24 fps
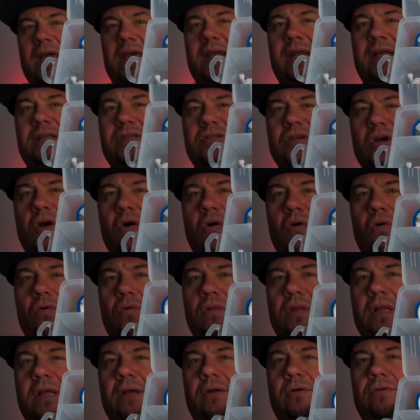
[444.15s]
in its
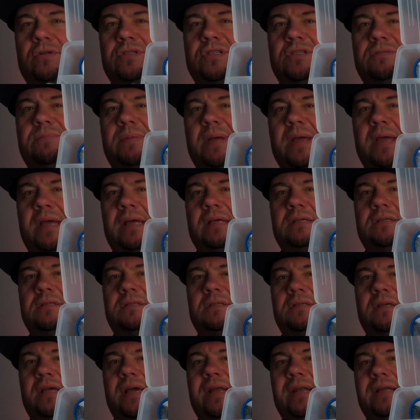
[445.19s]
own little
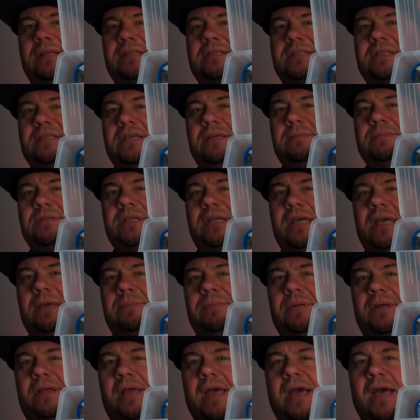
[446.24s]
space, and it seems to keep
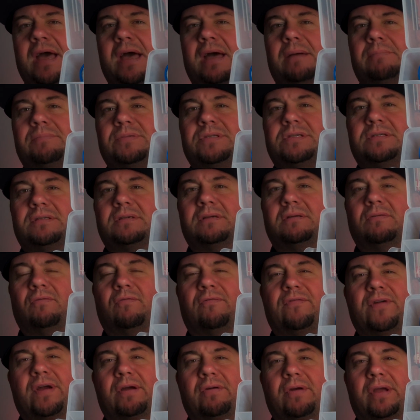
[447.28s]
the cabs
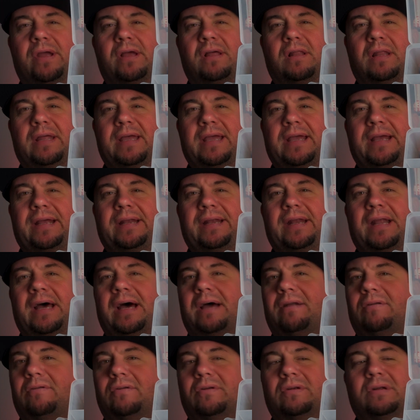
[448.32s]
very clean,
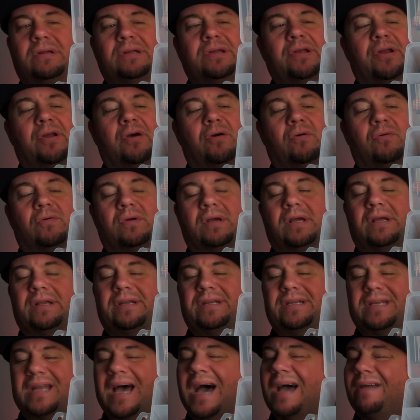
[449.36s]

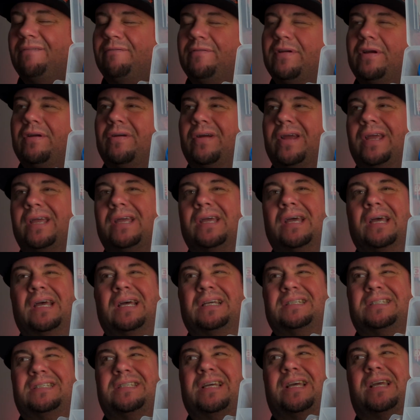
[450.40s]
not very
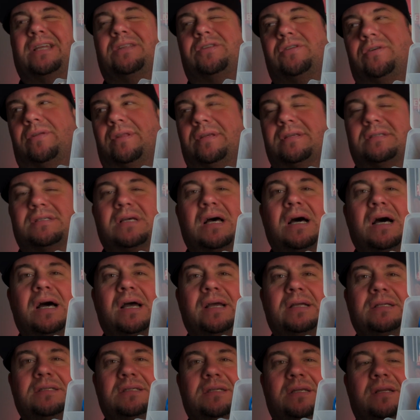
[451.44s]
sticking to the
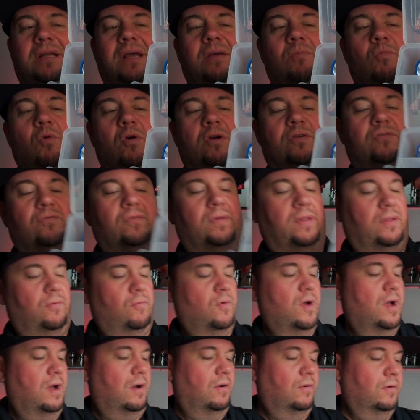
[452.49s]
sides, and works really
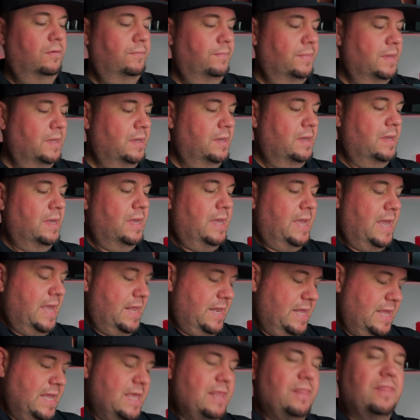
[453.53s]
well.
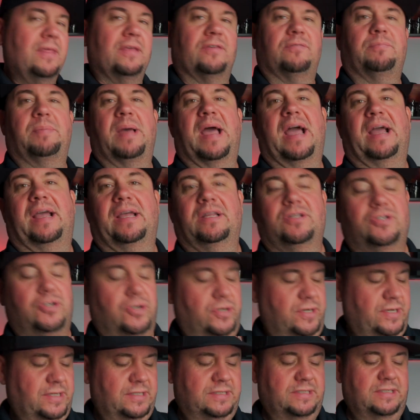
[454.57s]
And in this package,
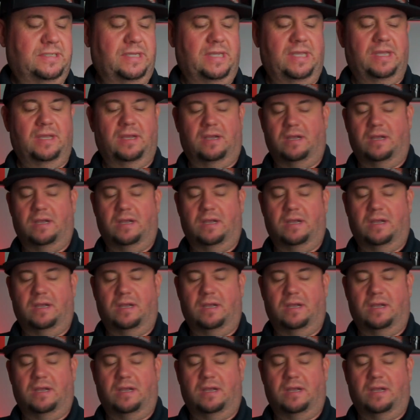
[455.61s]
you're gonna see a